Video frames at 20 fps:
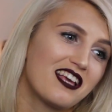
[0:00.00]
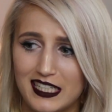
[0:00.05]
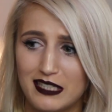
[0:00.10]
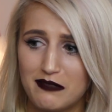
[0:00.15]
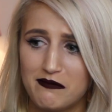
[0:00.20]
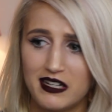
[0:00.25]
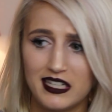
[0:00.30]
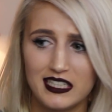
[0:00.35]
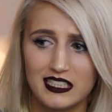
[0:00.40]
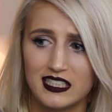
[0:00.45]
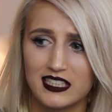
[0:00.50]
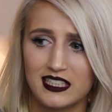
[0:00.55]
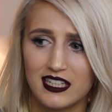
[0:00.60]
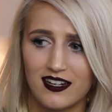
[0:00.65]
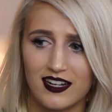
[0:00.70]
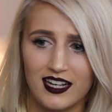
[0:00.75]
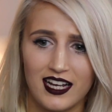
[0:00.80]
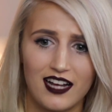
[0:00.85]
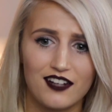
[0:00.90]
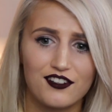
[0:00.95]
It's amazing
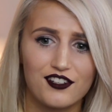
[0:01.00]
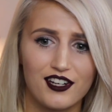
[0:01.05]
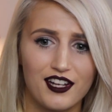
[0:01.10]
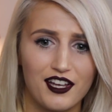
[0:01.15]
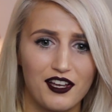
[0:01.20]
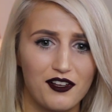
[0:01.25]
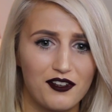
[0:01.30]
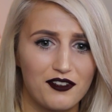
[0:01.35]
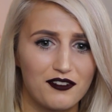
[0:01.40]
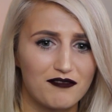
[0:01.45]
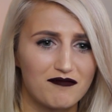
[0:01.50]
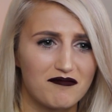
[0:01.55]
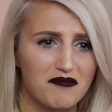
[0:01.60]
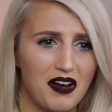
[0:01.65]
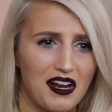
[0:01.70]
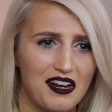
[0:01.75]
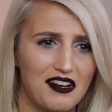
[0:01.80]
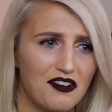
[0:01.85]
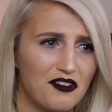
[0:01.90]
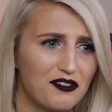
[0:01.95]
that I actually
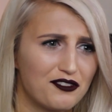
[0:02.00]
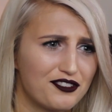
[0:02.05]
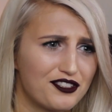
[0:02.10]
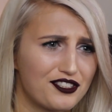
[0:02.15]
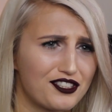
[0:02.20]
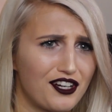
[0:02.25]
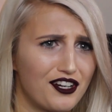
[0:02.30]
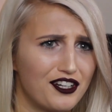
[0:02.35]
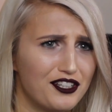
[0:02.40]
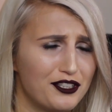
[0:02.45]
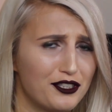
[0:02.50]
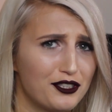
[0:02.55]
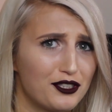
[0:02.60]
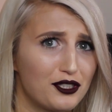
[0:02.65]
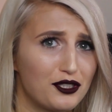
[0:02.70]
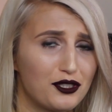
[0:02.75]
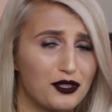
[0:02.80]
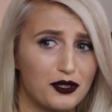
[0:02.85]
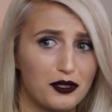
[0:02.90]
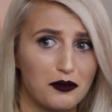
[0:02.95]
went on Sky
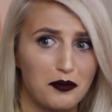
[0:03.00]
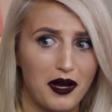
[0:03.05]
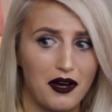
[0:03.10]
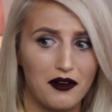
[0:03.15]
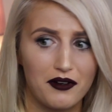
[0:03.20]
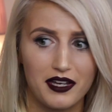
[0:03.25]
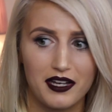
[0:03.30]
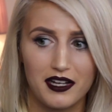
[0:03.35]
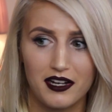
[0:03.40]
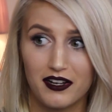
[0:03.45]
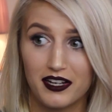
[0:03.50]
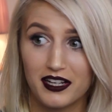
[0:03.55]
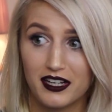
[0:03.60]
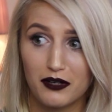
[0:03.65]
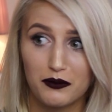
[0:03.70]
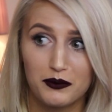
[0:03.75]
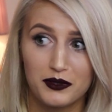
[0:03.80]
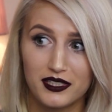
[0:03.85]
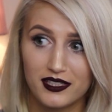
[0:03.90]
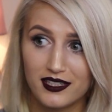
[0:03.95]
News to talk about it. Like,
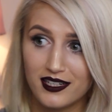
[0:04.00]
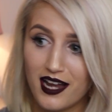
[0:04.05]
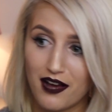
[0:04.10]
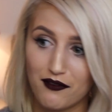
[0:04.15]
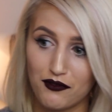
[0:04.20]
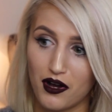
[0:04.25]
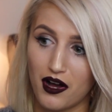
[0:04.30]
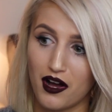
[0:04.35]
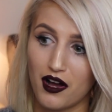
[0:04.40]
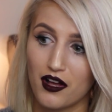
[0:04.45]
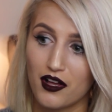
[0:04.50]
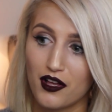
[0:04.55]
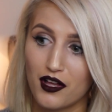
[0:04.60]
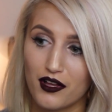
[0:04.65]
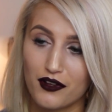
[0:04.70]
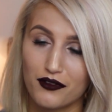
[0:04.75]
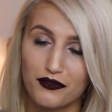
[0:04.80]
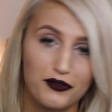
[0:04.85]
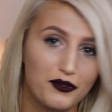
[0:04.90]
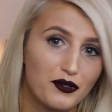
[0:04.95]
I would never,
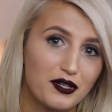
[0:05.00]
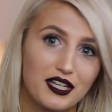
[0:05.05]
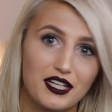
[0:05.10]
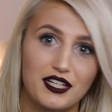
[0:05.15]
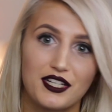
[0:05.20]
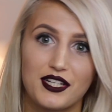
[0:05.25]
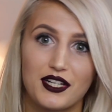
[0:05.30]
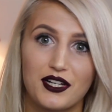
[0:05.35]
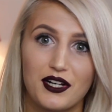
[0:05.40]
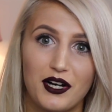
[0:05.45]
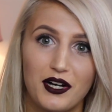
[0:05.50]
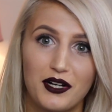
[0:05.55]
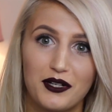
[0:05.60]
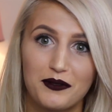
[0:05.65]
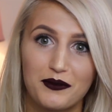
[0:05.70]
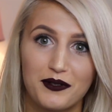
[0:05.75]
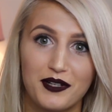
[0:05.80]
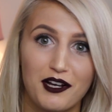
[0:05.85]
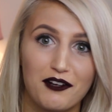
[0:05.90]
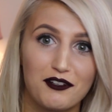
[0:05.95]
four years
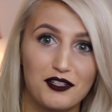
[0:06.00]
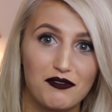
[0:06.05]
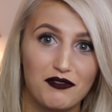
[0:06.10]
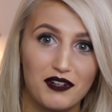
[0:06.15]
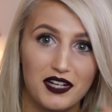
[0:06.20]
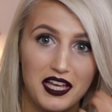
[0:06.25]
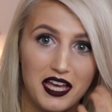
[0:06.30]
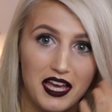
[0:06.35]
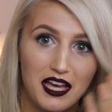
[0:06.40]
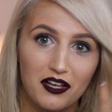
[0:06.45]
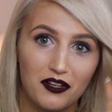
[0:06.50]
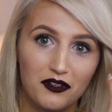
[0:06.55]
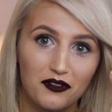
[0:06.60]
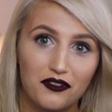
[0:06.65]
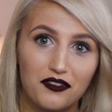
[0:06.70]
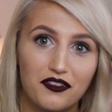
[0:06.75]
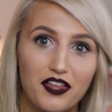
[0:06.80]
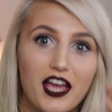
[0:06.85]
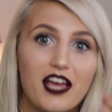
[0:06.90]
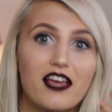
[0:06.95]
ago when I was really ill,
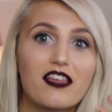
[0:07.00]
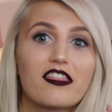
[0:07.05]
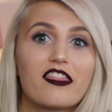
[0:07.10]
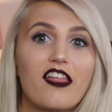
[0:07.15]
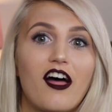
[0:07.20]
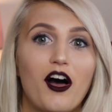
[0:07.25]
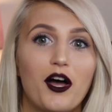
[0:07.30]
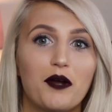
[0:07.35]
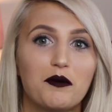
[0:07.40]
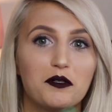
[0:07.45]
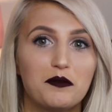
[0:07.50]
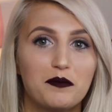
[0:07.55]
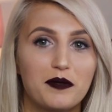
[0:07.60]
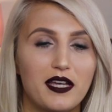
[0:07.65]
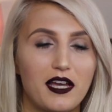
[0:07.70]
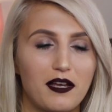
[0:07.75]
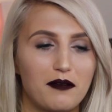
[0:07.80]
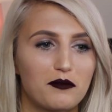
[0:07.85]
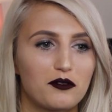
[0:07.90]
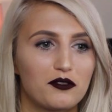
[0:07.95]
think that I would
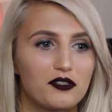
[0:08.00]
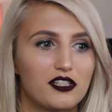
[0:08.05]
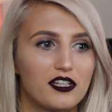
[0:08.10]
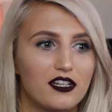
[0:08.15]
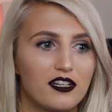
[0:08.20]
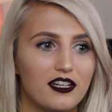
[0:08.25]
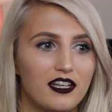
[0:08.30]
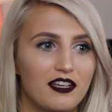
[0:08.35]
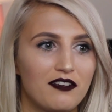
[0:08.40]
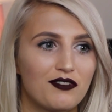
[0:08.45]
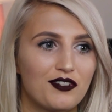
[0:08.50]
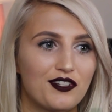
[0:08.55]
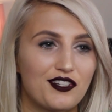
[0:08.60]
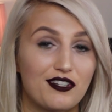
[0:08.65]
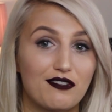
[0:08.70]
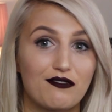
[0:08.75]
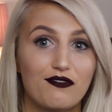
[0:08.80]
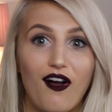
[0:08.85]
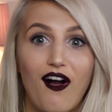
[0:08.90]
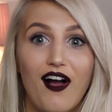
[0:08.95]
be able to even
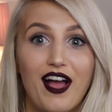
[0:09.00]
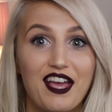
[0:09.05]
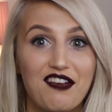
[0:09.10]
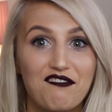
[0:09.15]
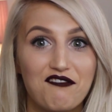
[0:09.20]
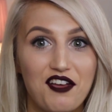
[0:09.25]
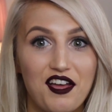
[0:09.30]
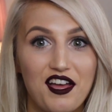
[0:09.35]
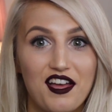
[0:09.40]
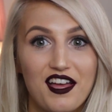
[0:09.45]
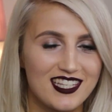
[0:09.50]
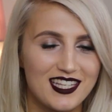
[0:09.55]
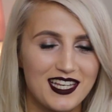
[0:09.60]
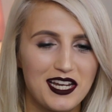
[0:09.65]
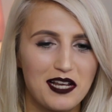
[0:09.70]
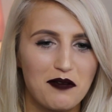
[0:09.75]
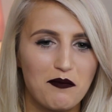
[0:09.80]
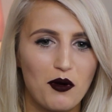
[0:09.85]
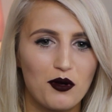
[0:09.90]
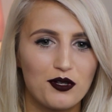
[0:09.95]
survive it.
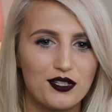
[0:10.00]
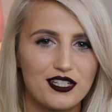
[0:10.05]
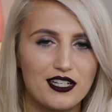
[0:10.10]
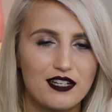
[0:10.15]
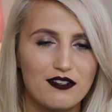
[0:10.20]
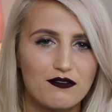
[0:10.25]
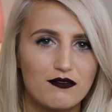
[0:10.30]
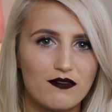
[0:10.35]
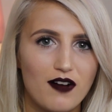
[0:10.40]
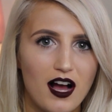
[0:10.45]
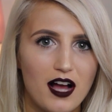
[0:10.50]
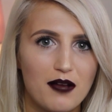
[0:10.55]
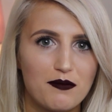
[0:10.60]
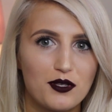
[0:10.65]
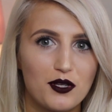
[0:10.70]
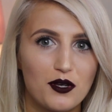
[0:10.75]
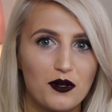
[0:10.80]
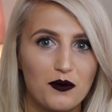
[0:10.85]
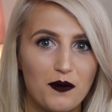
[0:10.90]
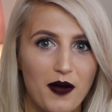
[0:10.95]
Sending positive
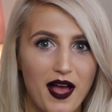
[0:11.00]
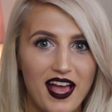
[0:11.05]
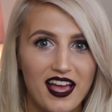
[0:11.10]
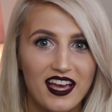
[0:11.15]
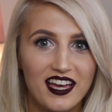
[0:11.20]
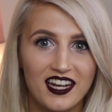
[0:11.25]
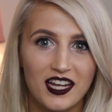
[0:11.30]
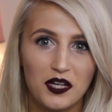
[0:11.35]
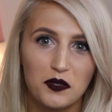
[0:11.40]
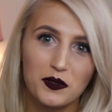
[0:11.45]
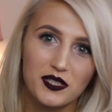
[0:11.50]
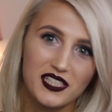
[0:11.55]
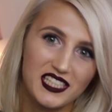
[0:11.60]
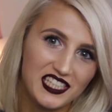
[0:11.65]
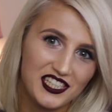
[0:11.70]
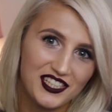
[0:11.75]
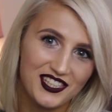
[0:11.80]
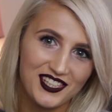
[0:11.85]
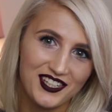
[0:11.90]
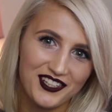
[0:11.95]
vibes your way and I will
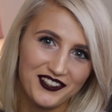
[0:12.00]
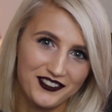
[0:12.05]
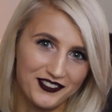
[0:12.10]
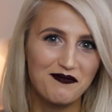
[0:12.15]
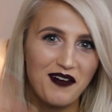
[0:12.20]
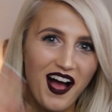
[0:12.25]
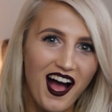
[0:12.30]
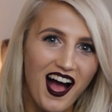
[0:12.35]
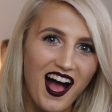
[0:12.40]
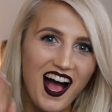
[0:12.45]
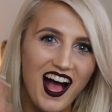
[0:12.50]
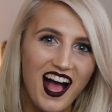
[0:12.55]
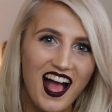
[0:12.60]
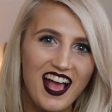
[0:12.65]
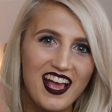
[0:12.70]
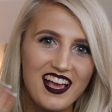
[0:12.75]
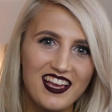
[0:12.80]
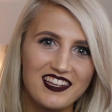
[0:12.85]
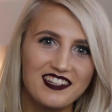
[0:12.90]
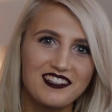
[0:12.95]
see you soon.
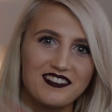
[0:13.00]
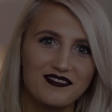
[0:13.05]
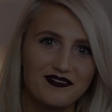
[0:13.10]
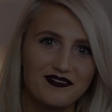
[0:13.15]
Bye!